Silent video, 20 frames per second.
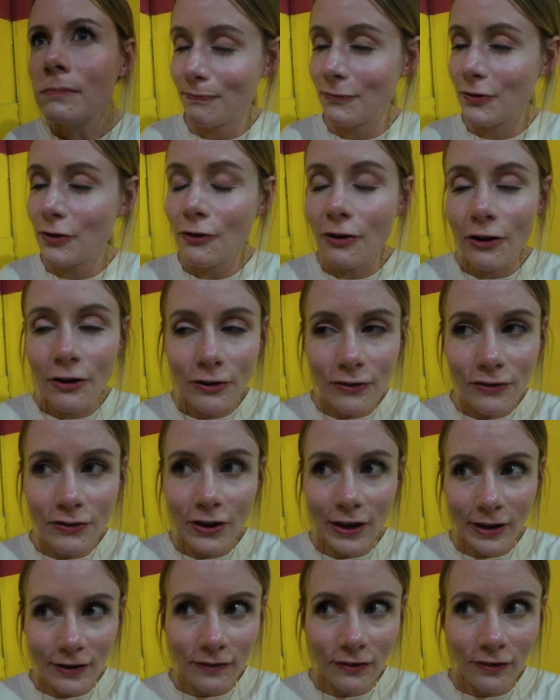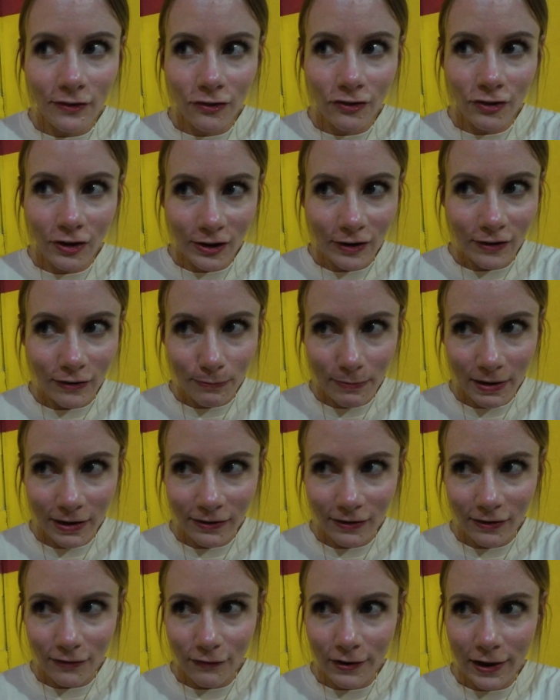You can't taste the cheese
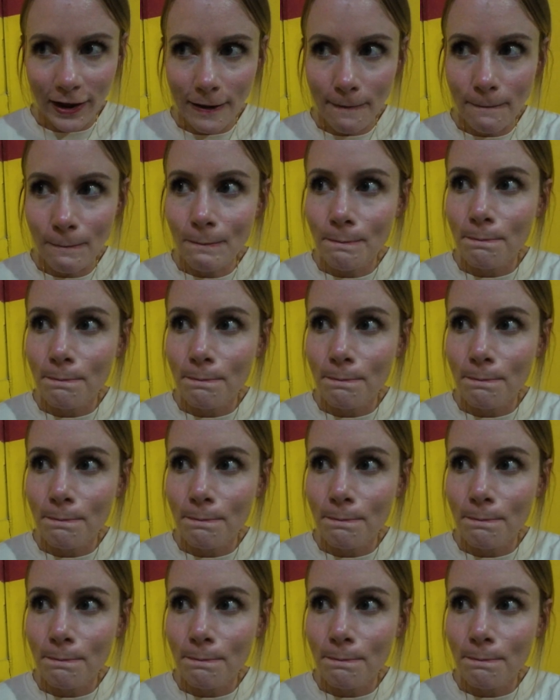massively.